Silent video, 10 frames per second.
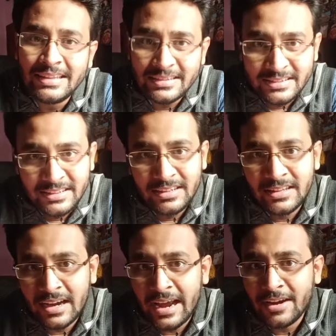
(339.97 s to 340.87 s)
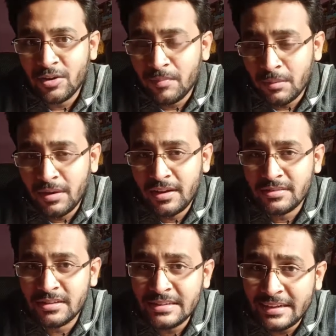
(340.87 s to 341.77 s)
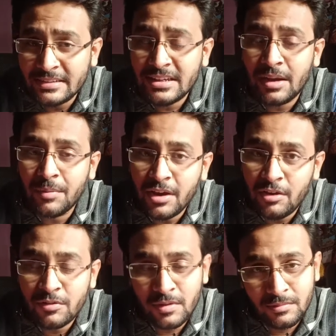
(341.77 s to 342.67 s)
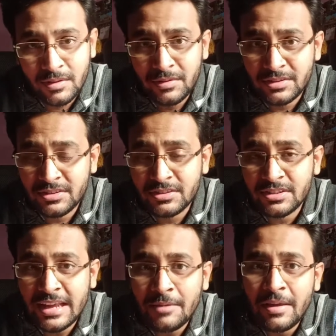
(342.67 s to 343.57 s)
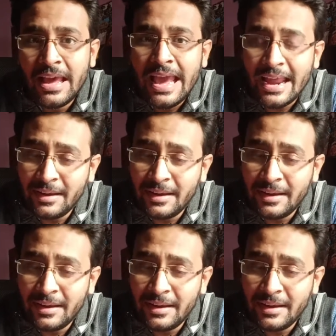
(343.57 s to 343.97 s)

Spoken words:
They see the kind of publications that is coming out from the research lab.